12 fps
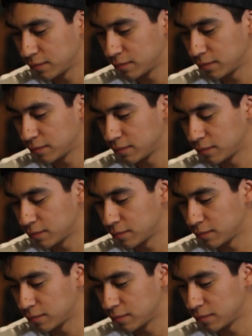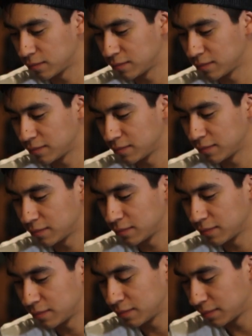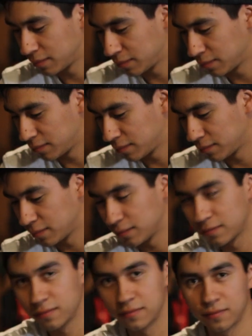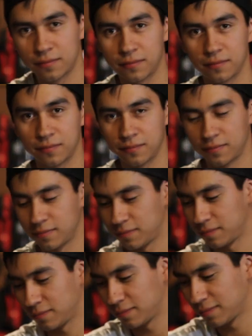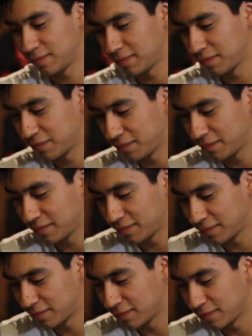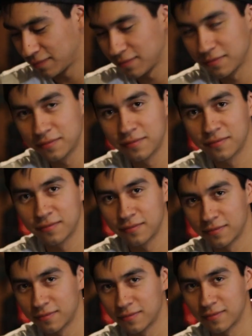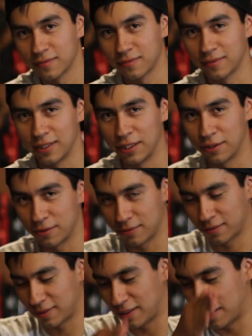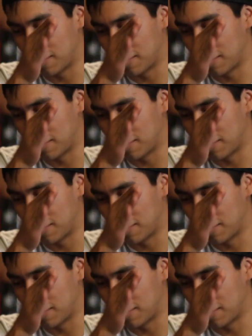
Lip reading: (not speaking)